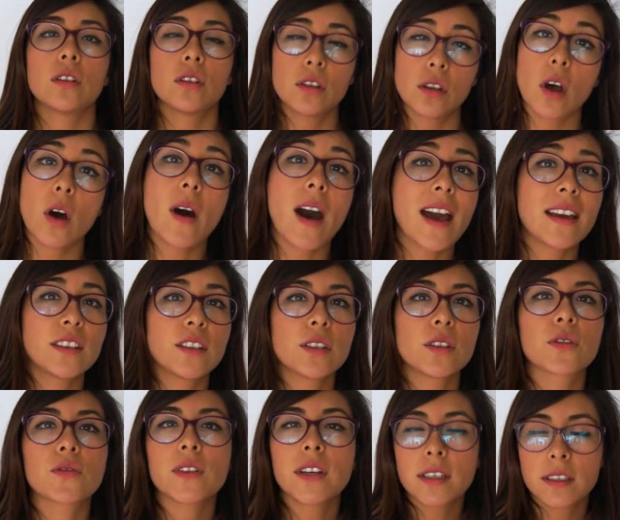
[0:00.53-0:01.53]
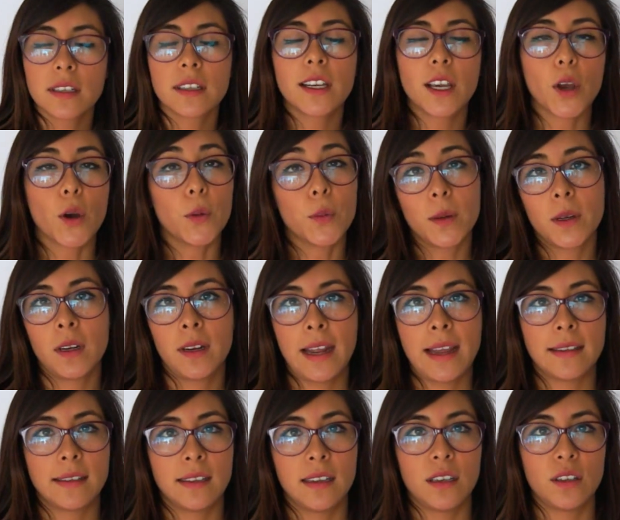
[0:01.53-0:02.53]
So I just recently opened an
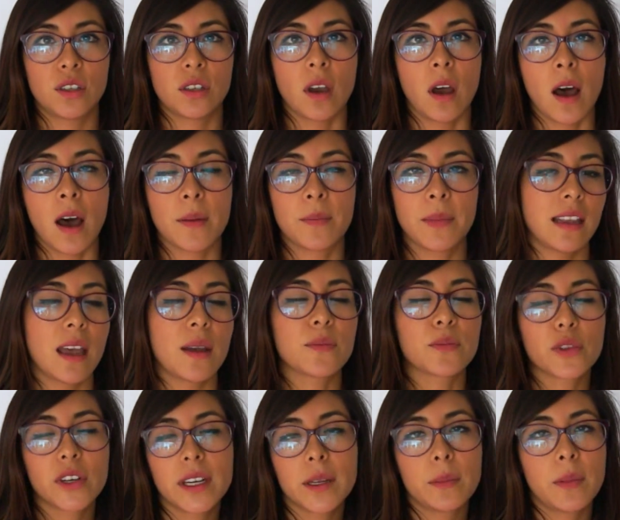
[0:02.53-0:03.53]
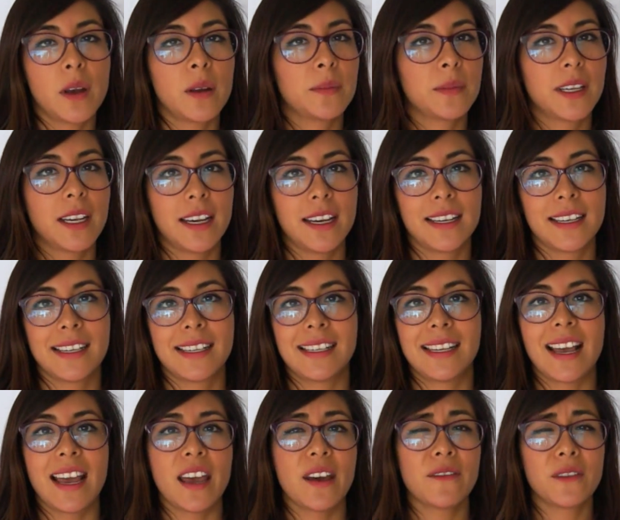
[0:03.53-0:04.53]
Etsy shop. I'm pretty bummed because
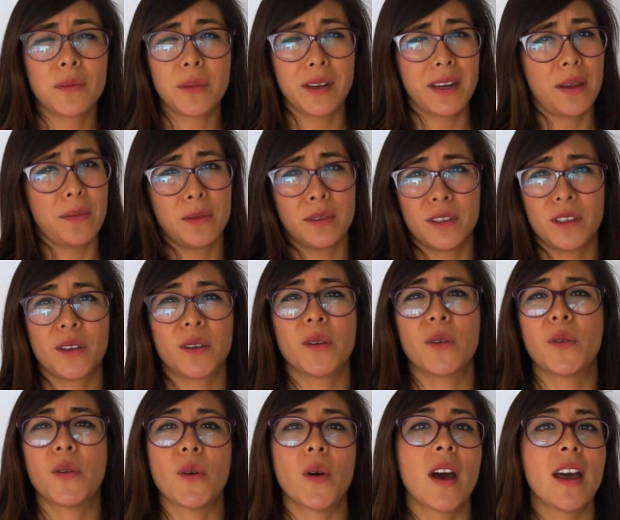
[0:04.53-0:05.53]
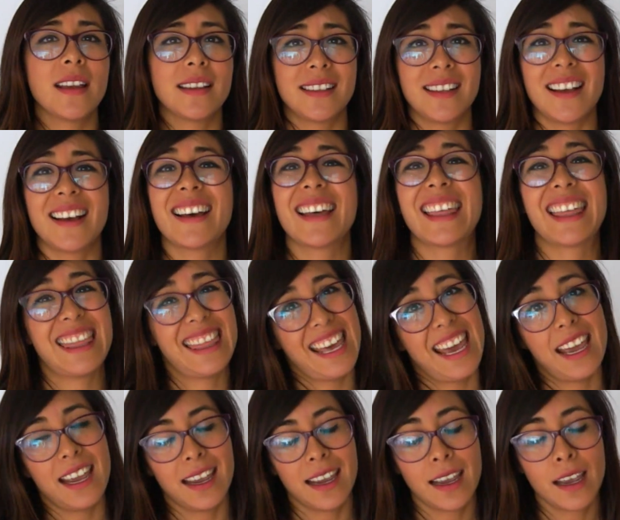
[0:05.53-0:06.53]
I haven't been able to sell a
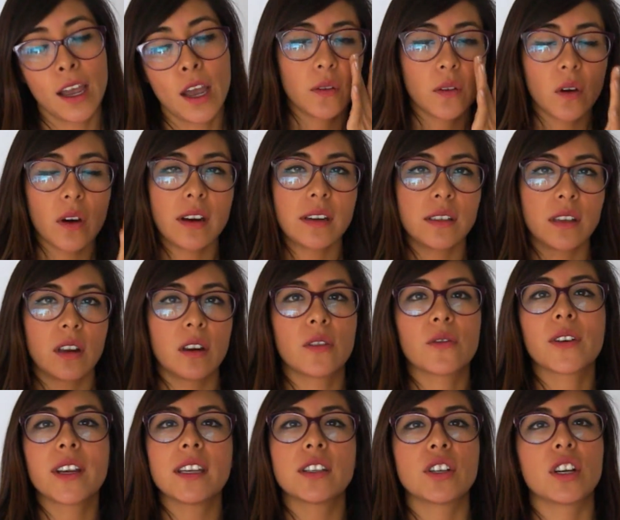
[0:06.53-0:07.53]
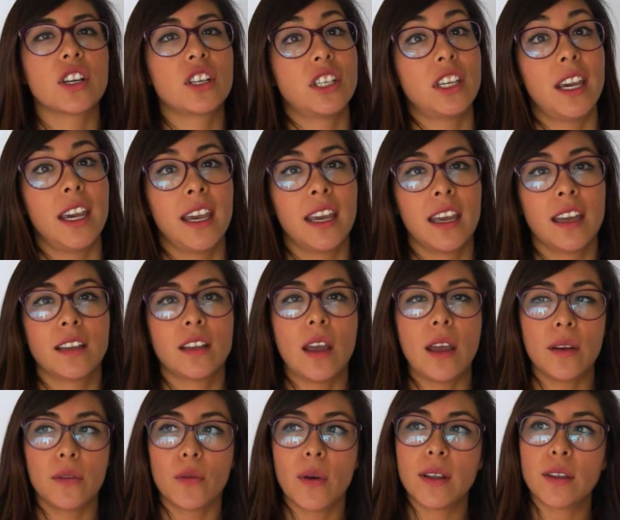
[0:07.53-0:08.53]
thing. Of course, I started researching and
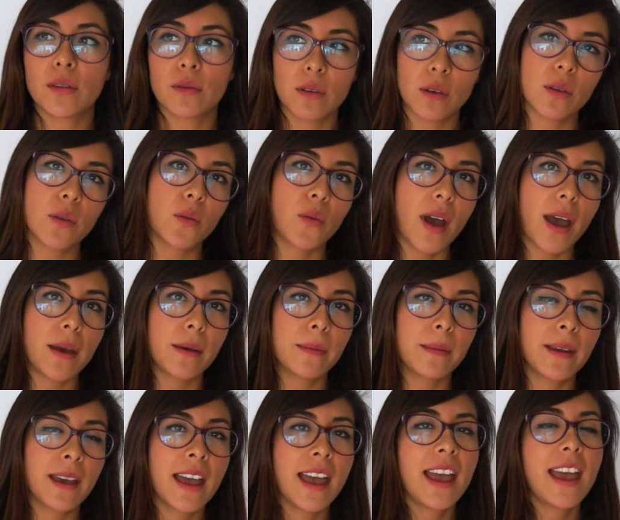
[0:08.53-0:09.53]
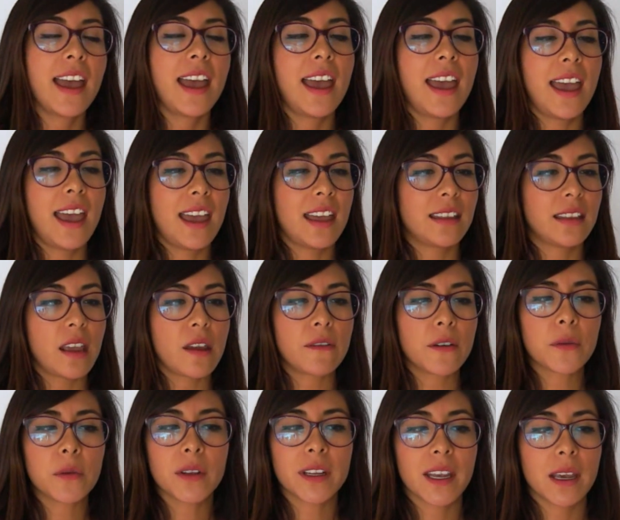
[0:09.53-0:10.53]
I went through the web and
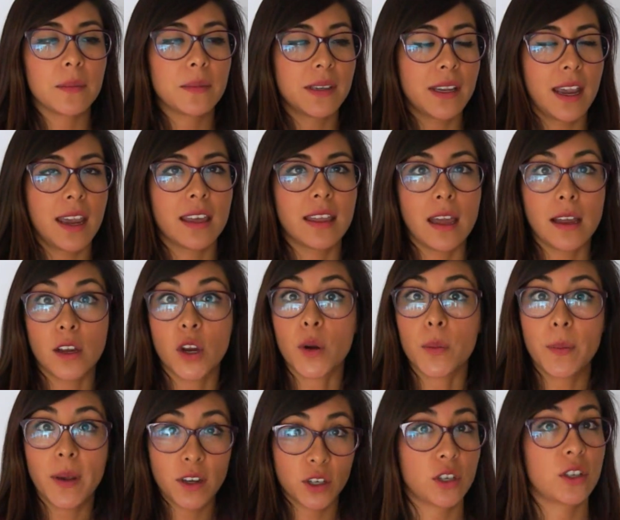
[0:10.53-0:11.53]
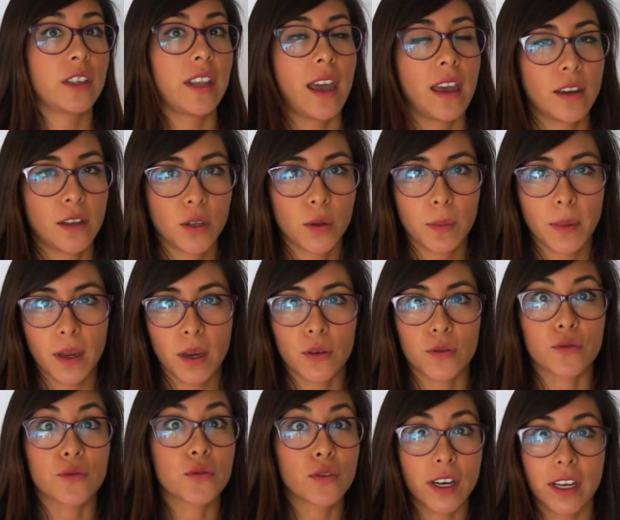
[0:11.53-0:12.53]
everyone kept saying that your pictures had to be
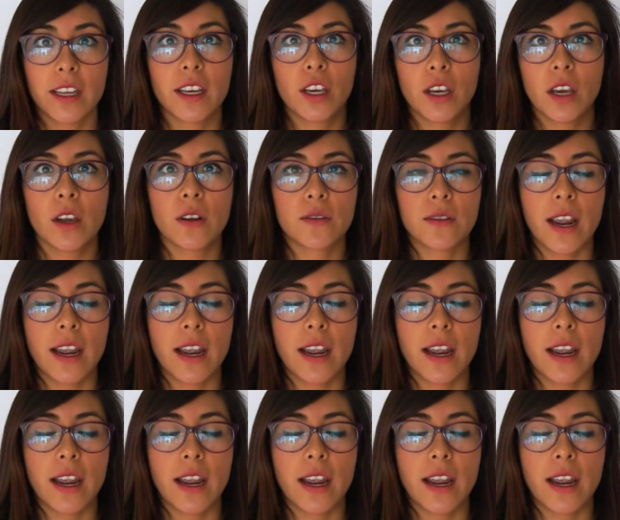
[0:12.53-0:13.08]
really good,